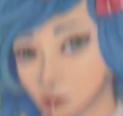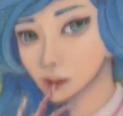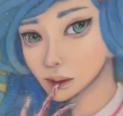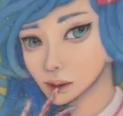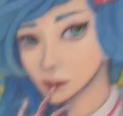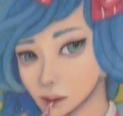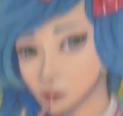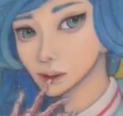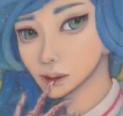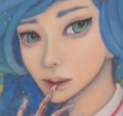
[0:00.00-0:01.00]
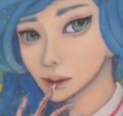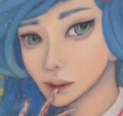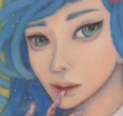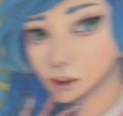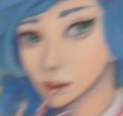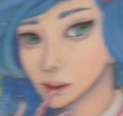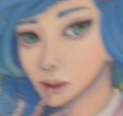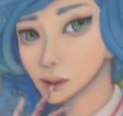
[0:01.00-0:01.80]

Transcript: It's a bit scary, but it's